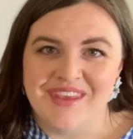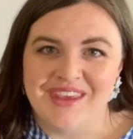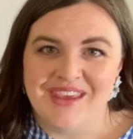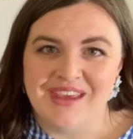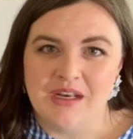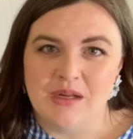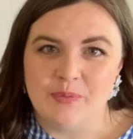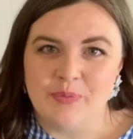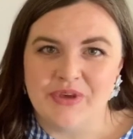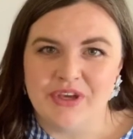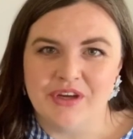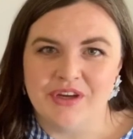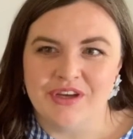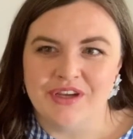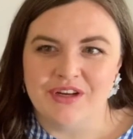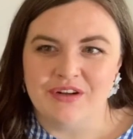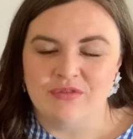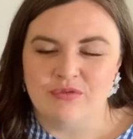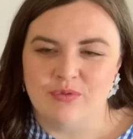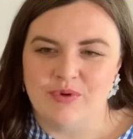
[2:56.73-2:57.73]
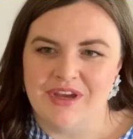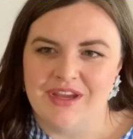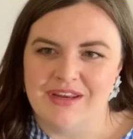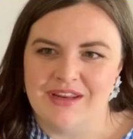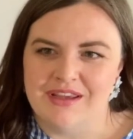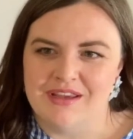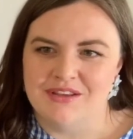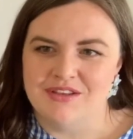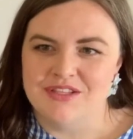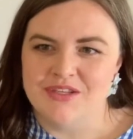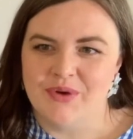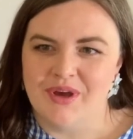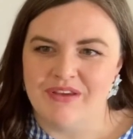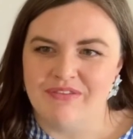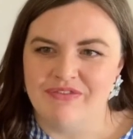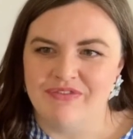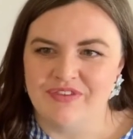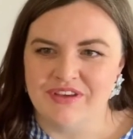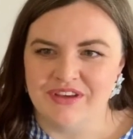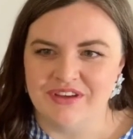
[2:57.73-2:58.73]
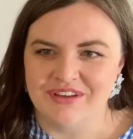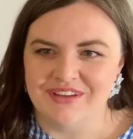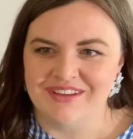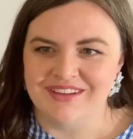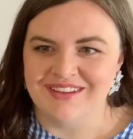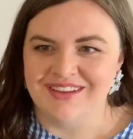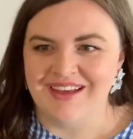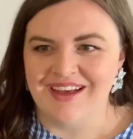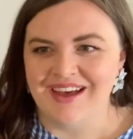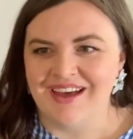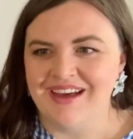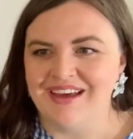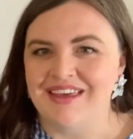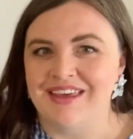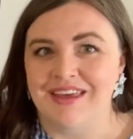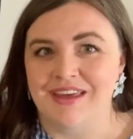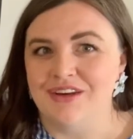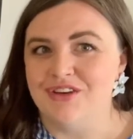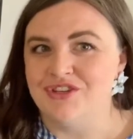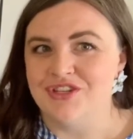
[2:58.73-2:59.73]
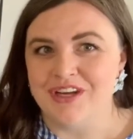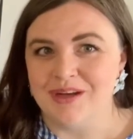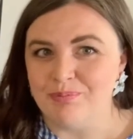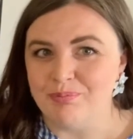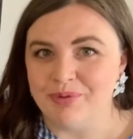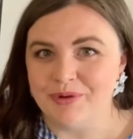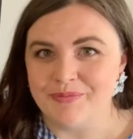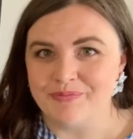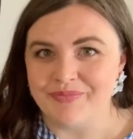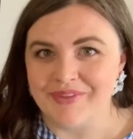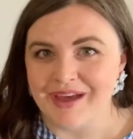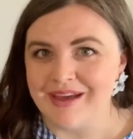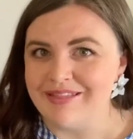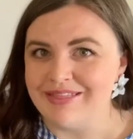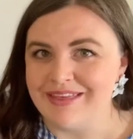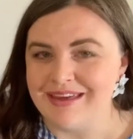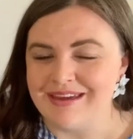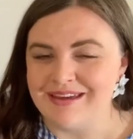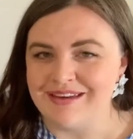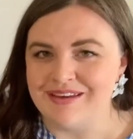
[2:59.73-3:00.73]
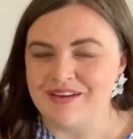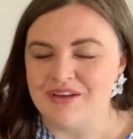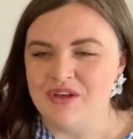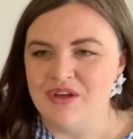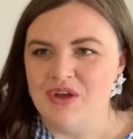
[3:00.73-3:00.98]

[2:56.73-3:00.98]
in a period of waiting. So I feel a kinship, I think,